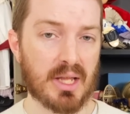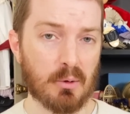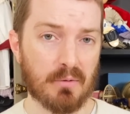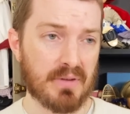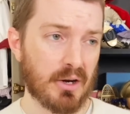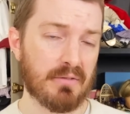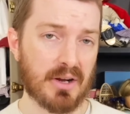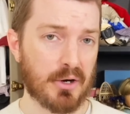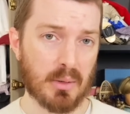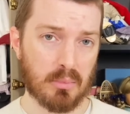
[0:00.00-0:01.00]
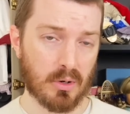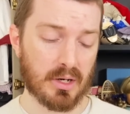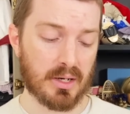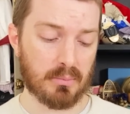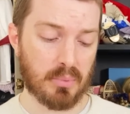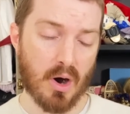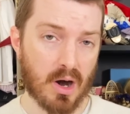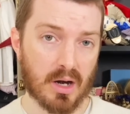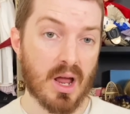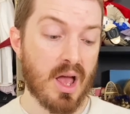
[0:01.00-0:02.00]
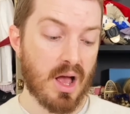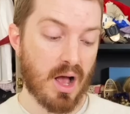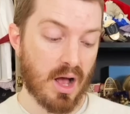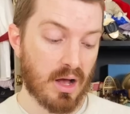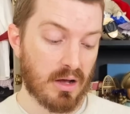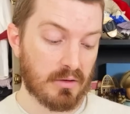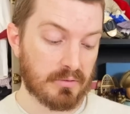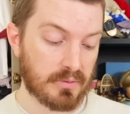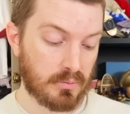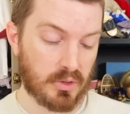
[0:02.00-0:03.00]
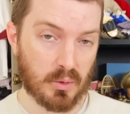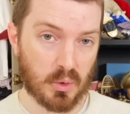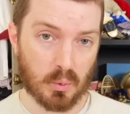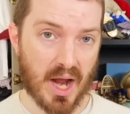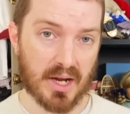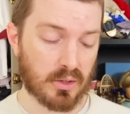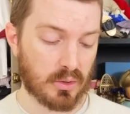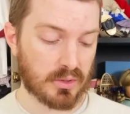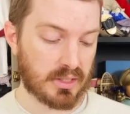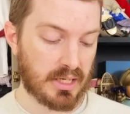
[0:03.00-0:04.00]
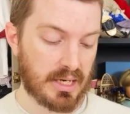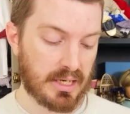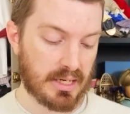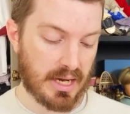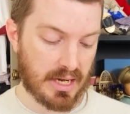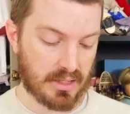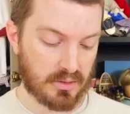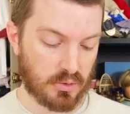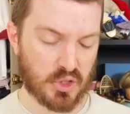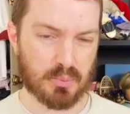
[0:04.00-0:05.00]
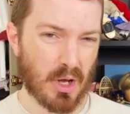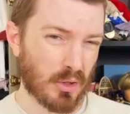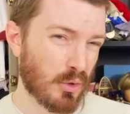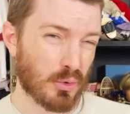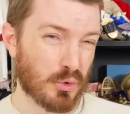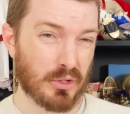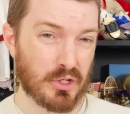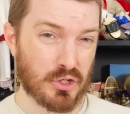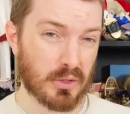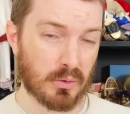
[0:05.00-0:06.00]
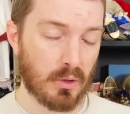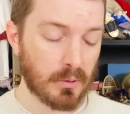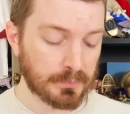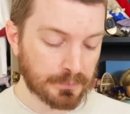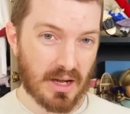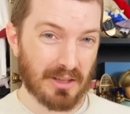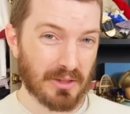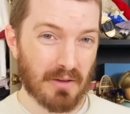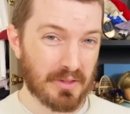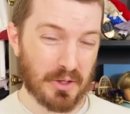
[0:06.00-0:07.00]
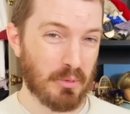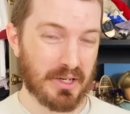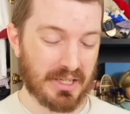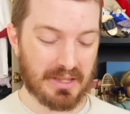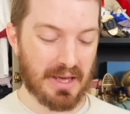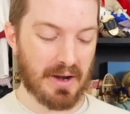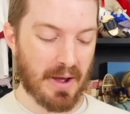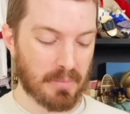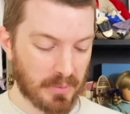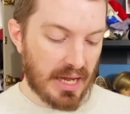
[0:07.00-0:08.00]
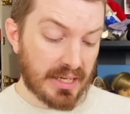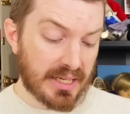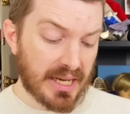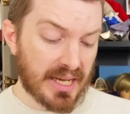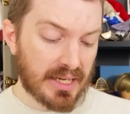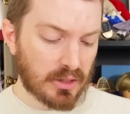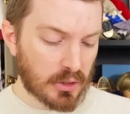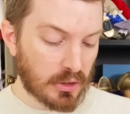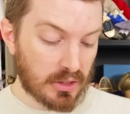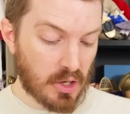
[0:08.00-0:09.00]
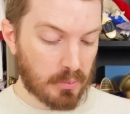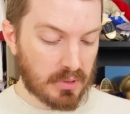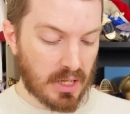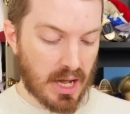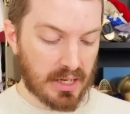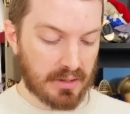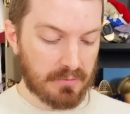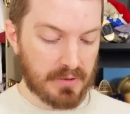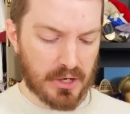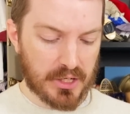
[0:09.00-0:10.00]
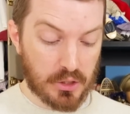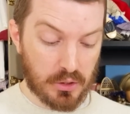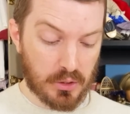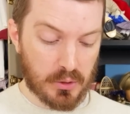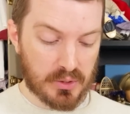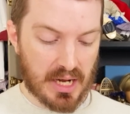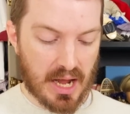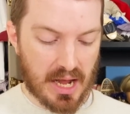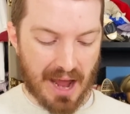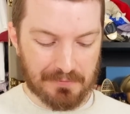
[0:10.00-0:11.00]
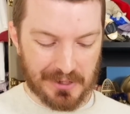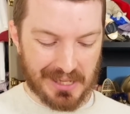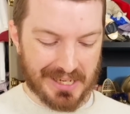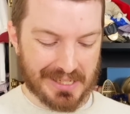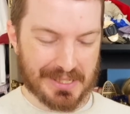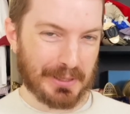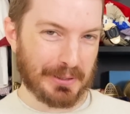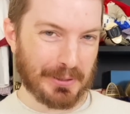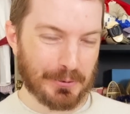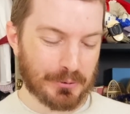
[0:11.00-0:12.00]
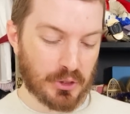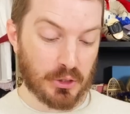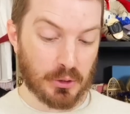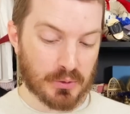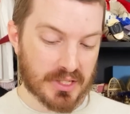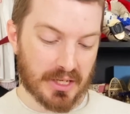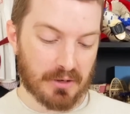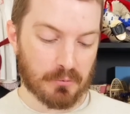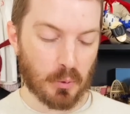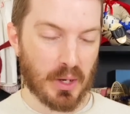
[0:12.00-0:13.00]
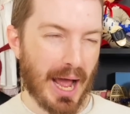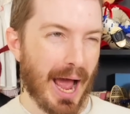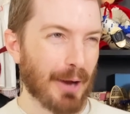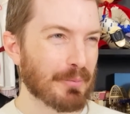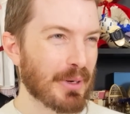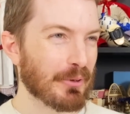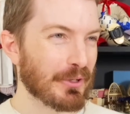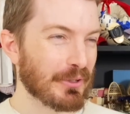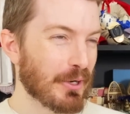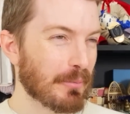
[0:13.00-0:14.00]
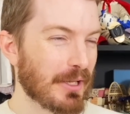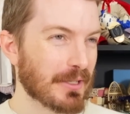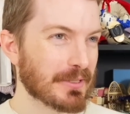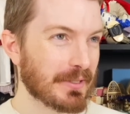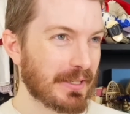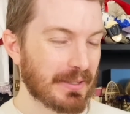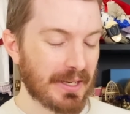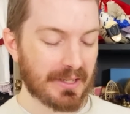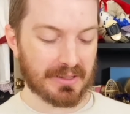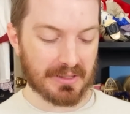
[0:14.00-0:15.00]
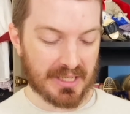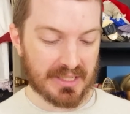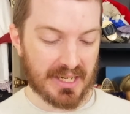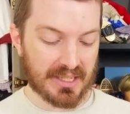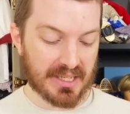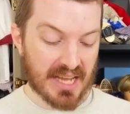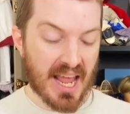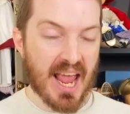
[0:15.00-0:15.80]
They were very, very important part of, the Riot Grrrl scene and just punk culture in general. I love that they're bringing that up. And again, a little alarm clock, very cute. I feel like it's a little cutesy for what I remember alarm clocks looking like in the late 90s.